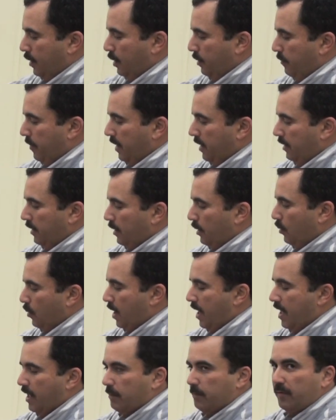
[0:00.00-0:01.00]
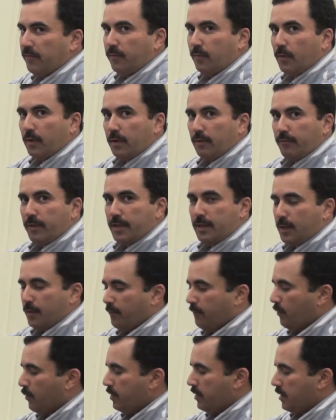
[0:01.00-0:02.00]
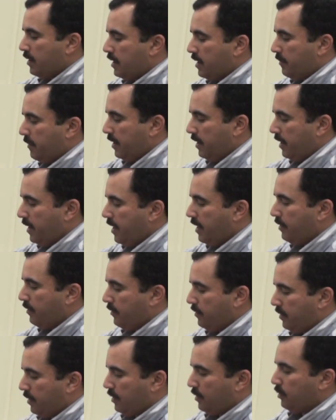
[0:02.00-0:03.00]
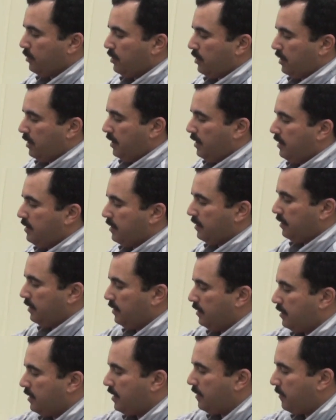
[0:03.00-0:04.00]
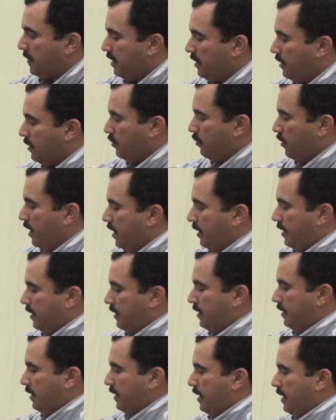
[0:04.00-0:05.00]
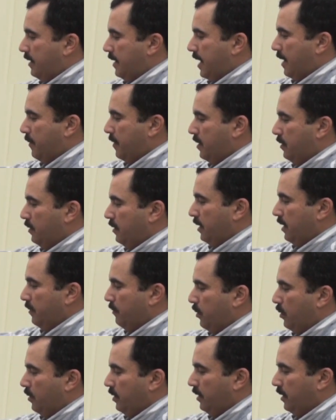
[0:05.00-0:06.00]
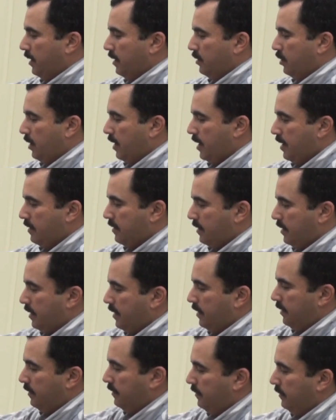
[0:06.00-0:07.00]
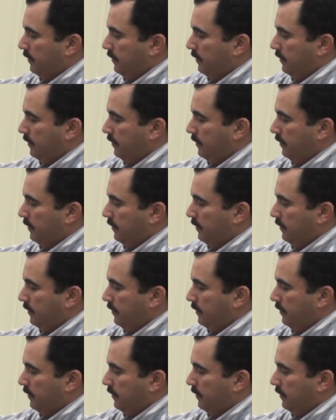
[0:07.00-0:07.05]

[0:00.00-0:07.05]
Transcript: it, could be a little while before the rescue forces come and get her, so mm-hmm. she needs a little something to drink. It's, it's absolutely important that yeah. she has that.